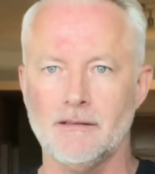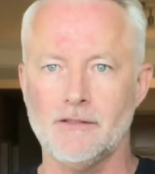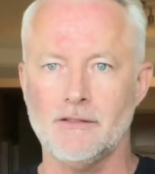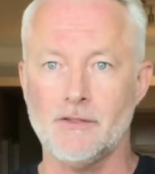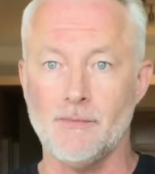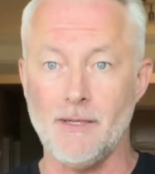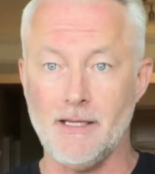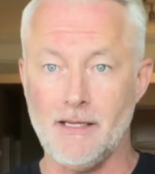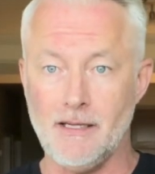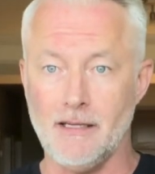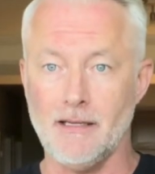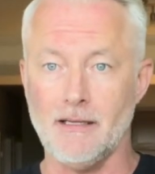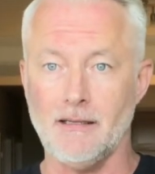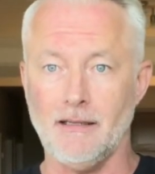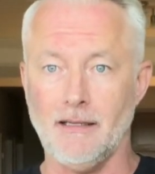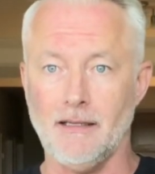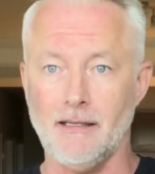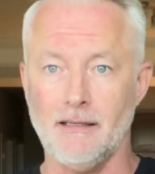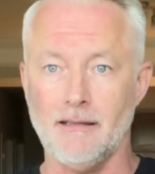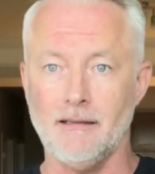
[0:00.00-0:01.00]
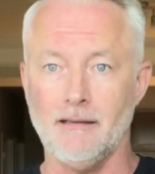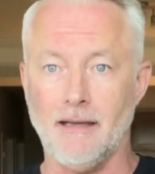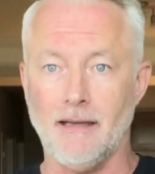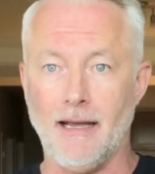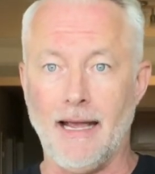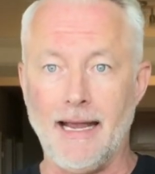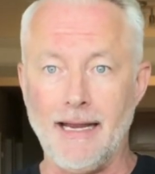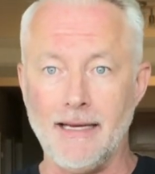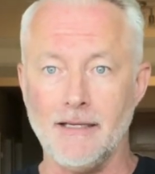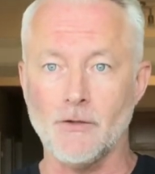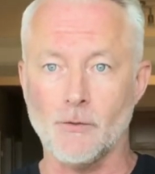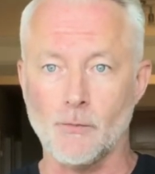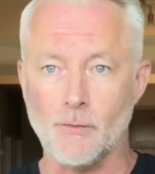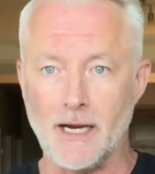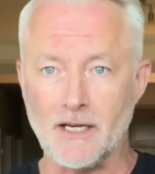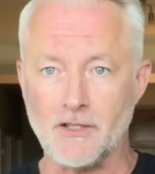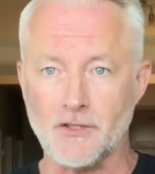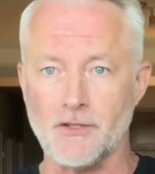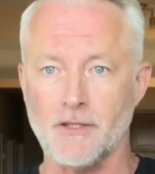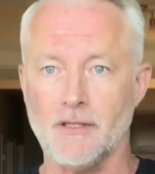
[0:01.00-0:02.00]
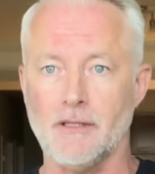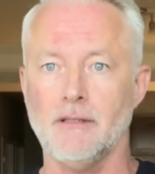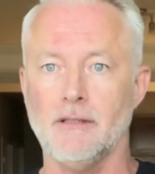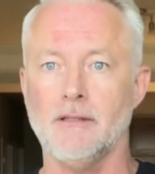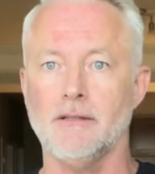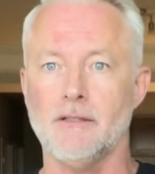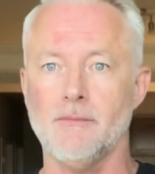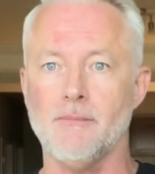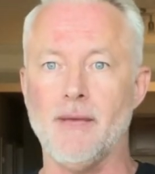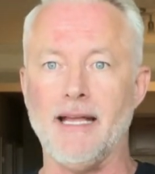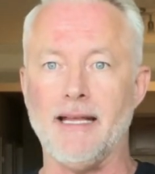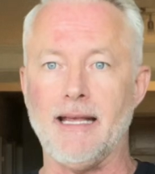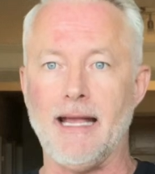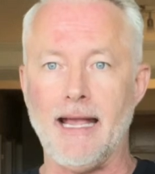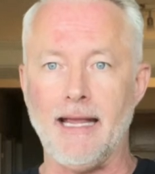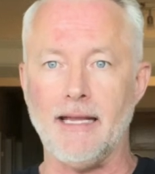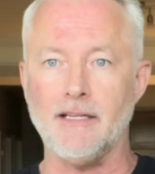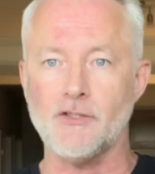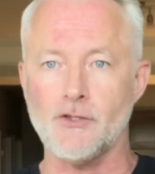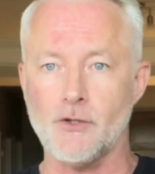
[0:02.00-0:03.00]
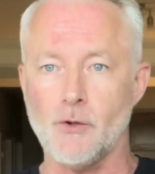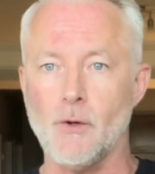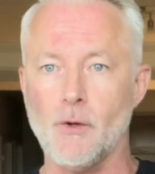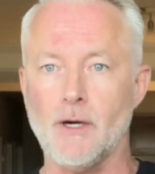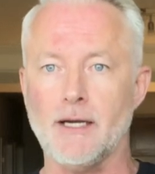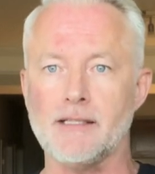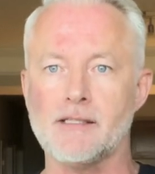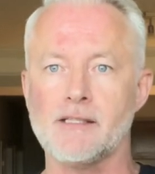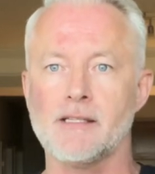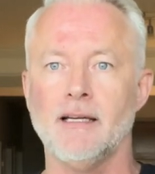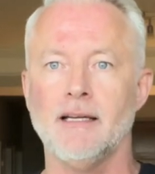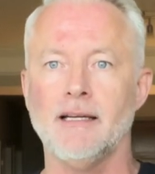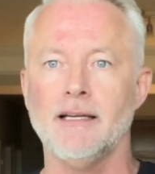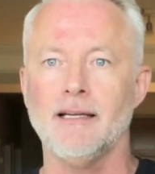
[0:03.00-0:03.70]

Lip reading: to begin in a direction, to make a choice,